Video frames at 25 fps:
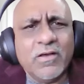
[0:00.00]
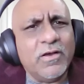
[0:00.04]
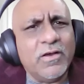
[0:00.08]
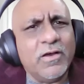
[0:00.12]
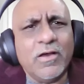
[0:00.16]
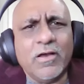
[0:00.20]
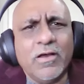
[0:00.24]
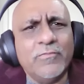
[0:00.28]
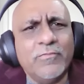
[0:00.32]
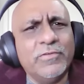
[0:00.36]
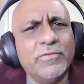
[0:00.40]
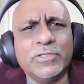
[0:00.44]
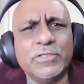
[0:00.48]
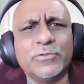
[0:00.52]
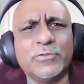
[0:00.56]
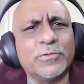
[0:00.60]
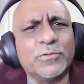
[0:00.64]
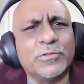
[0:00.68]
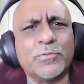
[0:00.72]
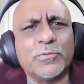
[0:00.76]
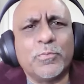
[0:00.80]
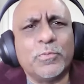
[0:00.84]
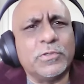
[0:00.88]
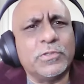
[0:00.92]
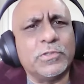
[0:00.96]
we used
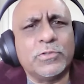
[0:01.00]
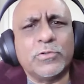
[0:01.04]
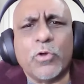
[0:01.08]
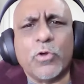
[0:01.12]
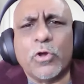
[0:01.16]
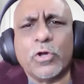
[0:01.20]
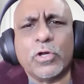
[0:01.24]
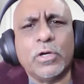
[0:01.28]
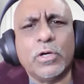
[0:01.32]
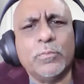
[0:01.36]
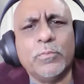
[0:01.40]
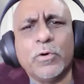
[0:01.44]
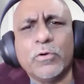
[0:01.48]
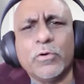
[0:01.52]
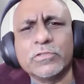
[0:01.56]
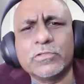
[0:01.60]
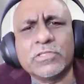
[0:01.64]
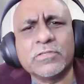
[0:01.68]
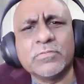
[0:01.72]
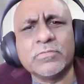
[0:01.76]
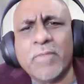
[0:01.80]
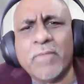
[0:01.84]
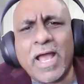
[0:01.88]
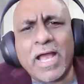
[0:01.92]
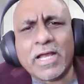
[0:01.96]
to talk about
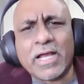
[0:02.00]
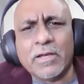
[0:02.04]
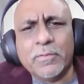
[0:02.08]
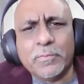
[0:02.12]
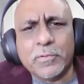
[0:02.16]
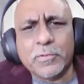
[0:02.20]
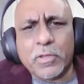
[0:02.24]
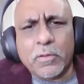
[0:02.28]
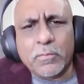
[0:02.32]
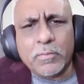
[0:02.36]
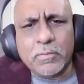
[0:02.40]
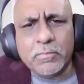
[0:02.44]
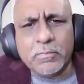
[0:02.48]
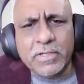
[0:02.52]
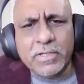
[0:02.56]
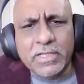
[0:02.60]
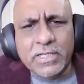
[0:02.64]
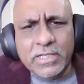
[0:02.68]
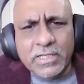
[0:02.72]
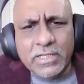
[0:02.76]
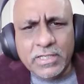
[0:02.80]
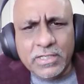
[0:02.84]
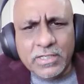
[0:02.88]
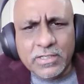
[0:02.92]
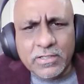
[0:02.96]
SMAC probably.
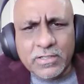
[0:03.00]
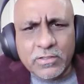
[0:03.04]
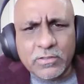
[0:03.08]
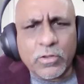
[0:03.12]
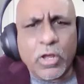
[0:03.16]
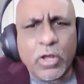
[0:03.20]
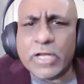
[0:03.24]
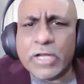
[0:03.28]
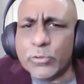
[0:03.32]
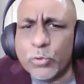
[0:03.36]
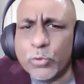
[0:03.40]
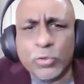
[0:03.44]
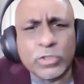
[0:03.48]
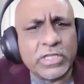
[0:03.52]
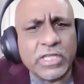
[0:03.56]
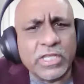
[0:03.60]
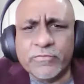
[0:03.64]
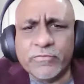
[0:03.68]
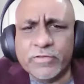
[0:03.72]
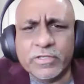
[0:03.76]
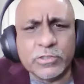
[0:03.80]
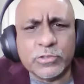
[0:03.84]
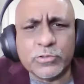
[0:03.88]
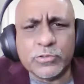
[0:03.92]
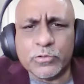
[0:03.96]
I don't think
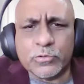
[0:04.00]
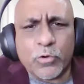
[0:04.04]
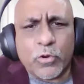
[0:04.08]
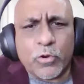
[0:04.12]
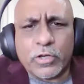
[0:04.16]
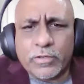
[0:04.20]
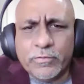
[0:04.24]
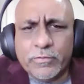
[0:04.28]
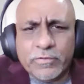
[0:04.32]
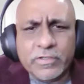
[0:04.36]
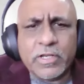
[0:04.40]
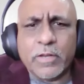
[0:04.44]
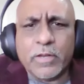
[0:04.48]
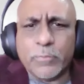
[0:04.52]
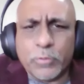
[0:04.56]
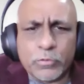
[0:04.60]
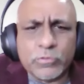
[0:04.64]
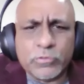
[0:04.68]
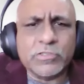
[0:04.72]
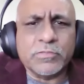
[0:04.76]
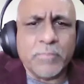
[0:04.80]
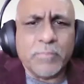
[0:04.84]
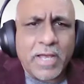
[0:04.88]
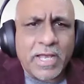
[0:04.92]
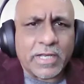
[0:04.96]
we used to talk even about
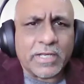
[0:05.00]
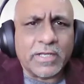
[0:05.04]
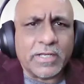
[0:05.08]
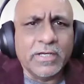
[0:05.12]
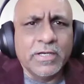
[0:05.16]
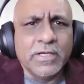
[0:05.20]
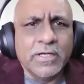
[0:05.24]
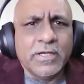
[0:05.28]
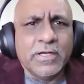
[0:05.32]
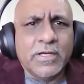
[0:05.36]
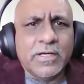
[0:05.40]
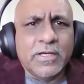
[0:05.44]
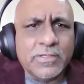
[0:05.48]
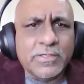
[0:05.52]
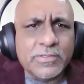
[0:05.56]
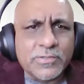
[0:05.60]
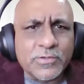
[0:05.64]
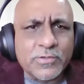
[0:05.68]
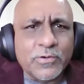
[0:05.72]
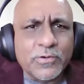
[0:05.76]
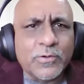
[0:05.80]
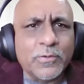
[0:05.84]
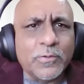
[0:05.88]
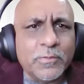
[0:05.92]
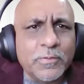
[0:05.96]
SMAC.
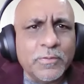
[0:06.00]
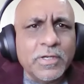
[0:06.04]
So